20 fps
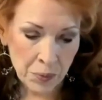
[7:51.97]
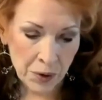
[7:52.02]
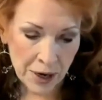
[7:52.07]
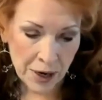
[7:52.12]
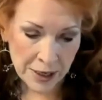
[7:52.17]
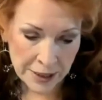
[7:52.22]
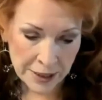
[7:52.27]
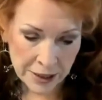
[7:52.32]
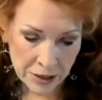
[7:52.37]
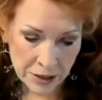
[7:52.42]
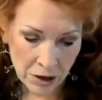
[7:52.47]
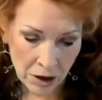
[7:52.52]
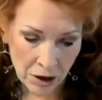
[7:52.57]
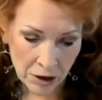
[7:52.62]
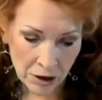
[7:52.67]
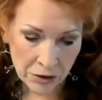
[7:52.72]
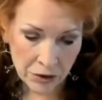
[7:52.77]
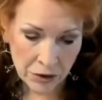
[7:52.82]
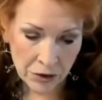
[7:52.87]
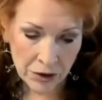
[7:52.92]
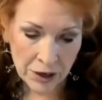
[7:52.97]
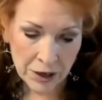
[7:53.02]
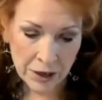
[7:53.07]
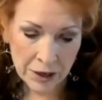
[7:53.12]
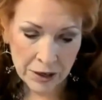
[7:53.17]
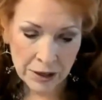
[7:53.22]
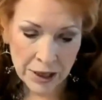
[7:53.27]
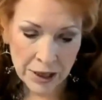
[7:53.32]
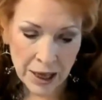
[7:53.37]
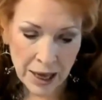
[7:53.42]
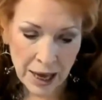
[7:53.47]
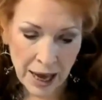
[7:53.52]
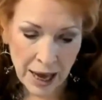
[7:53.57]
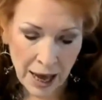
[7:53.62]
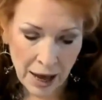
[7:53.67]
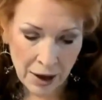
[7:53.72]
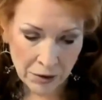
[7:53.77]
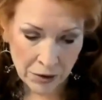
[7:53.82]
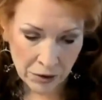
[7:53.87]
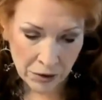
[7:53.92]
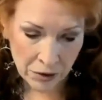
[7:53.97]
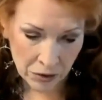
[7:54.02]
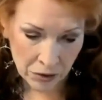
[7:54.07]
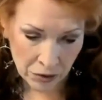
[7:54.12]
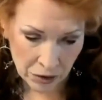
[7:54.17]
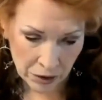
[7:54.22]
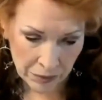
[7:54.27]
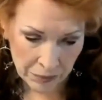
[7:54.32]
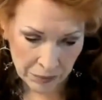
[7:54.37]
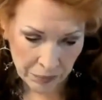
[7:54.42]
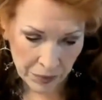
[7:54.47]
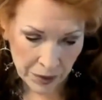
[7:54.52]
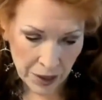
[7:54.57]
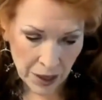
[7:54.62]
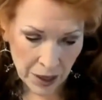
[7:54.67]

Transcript: brazen altar in the outer court.